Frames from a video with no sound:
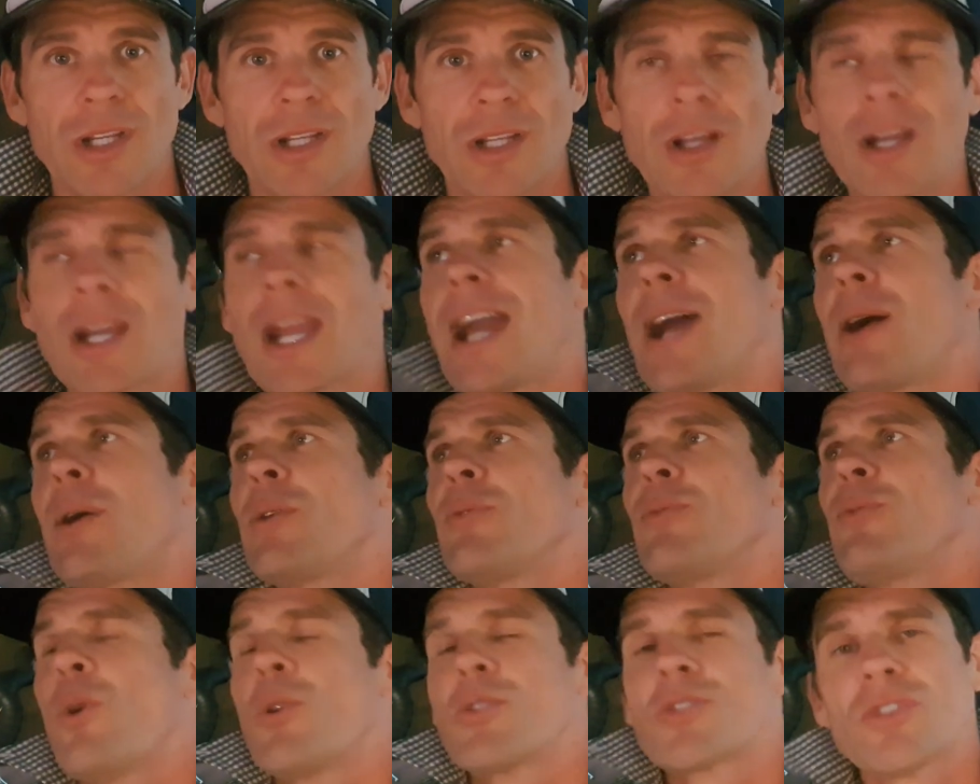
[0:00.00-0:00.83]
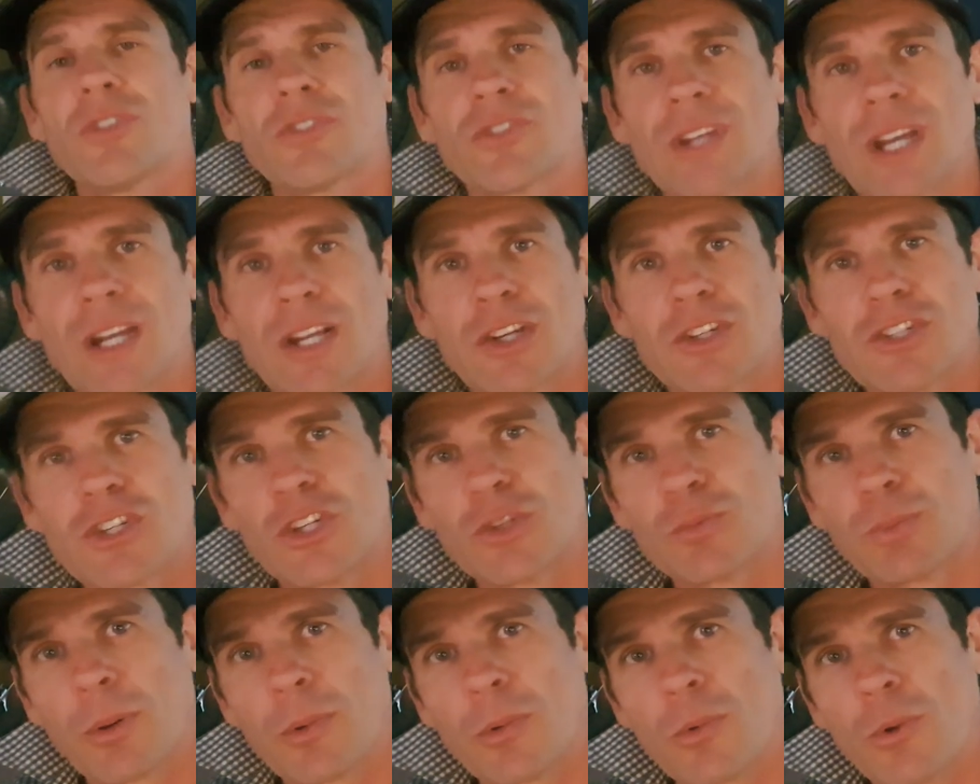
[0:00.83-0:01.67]
shit. Like how unfortunate is that? Because
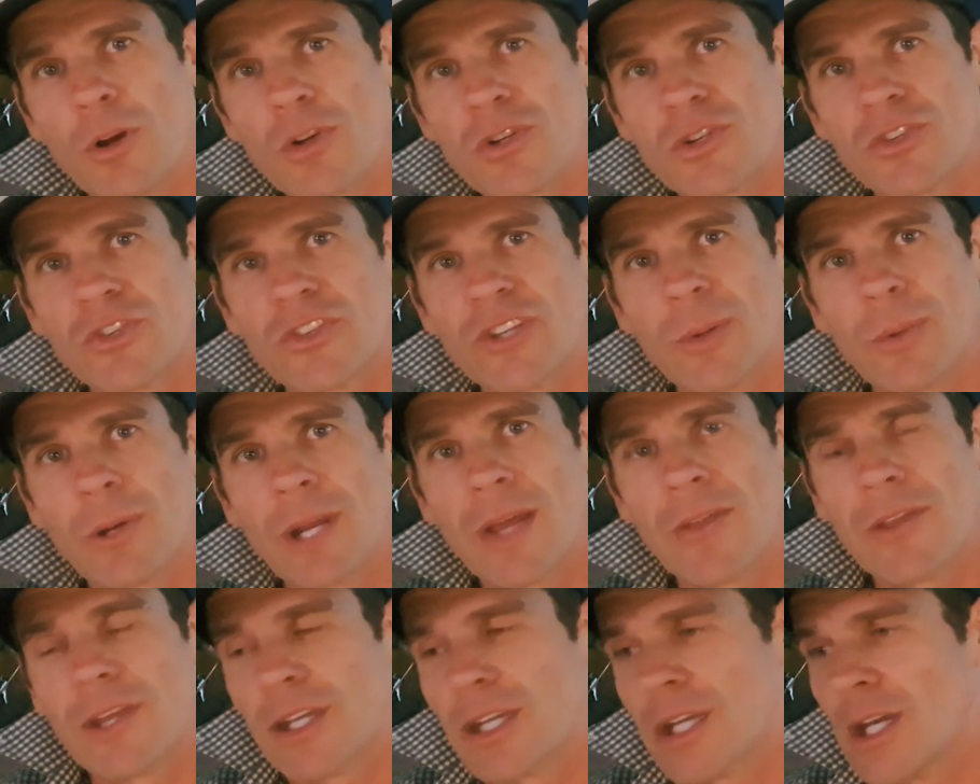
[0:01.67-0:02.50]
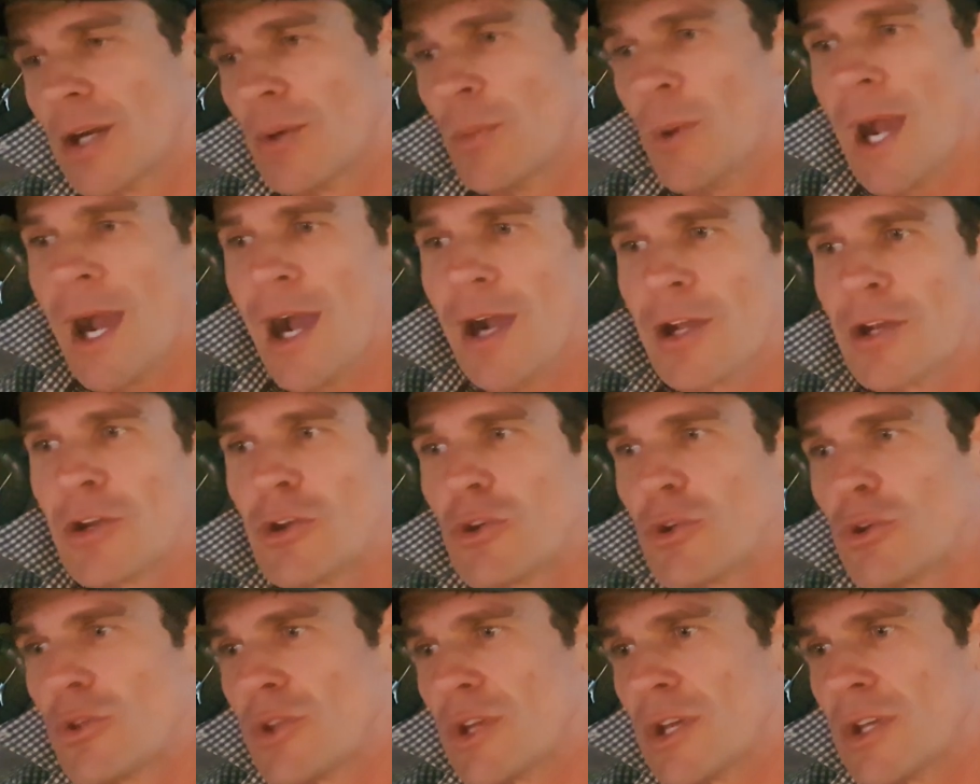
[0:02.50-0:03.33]
she's probably watching someone out there going, "Wow, I can
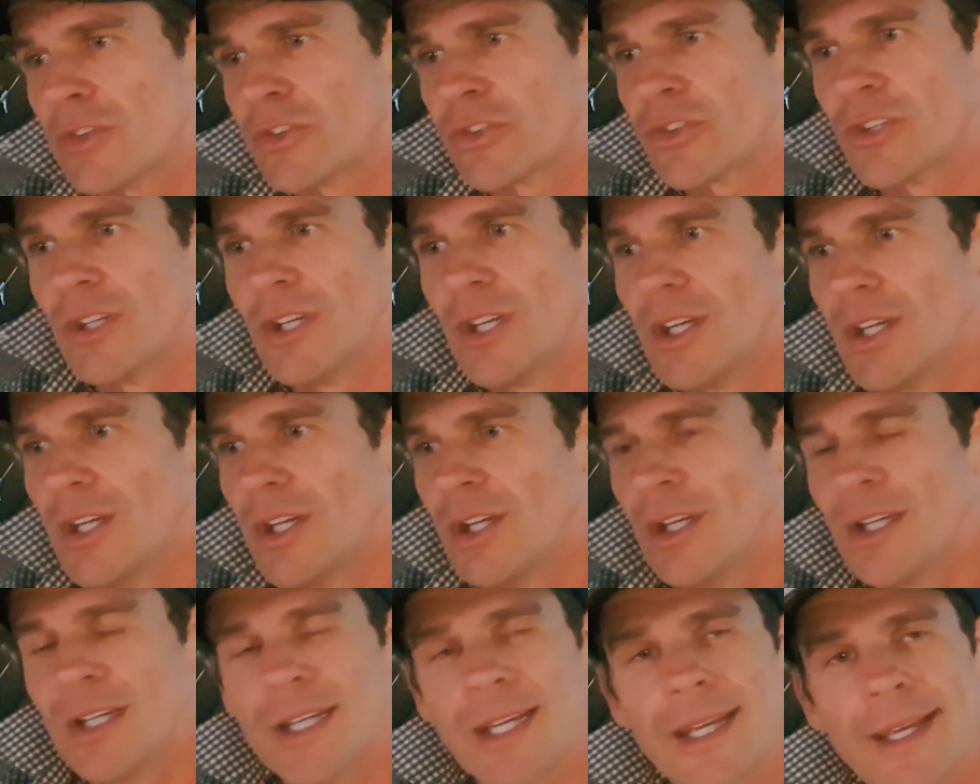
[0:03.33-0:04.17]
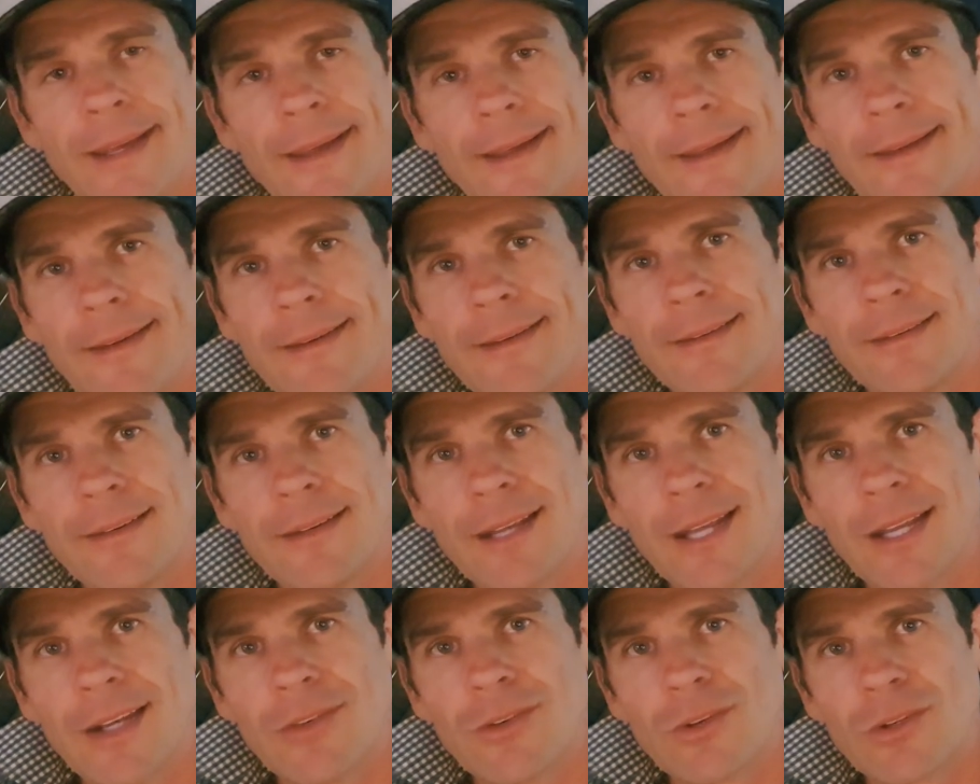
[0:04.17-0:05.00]
do this," and
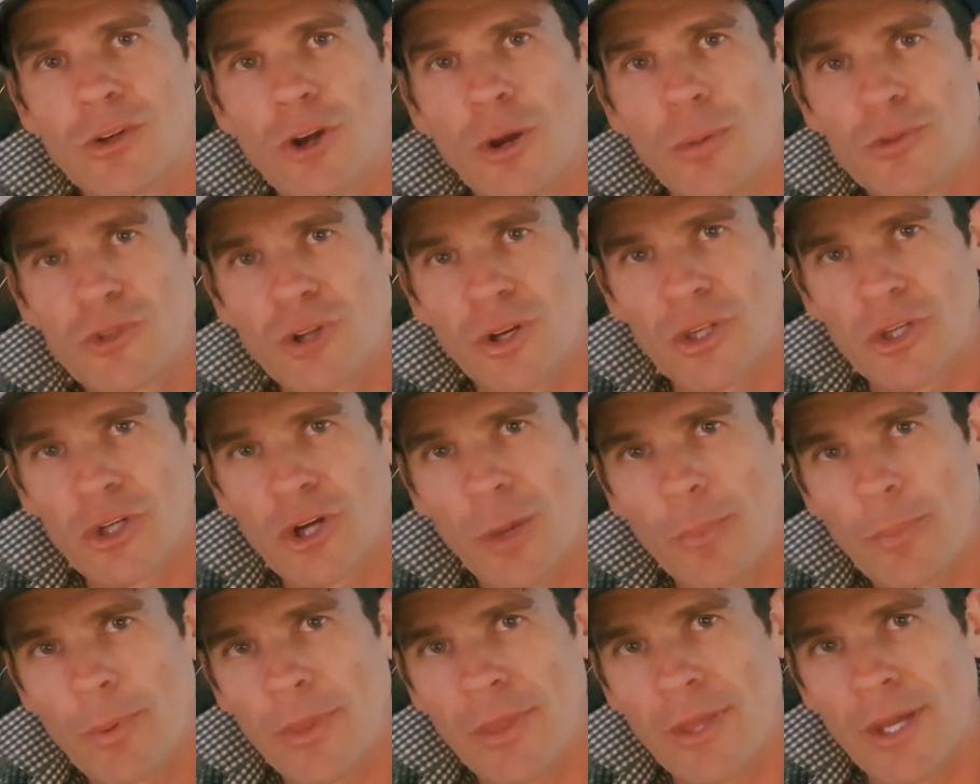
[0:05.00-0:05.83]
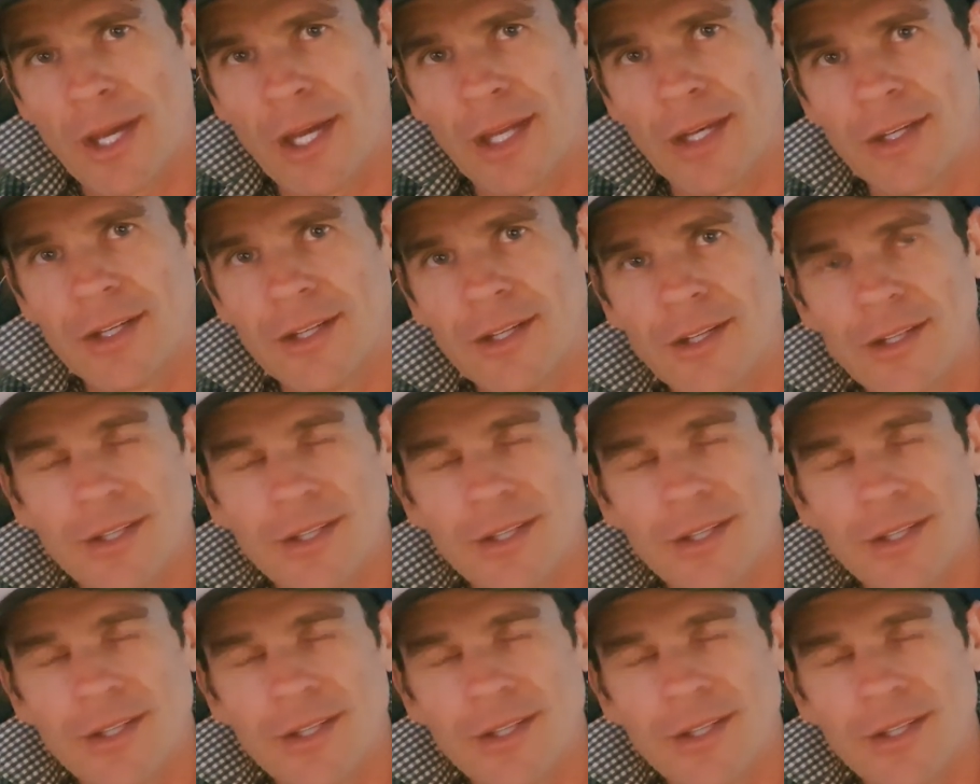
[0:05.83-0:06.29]
and cop tried to copy that,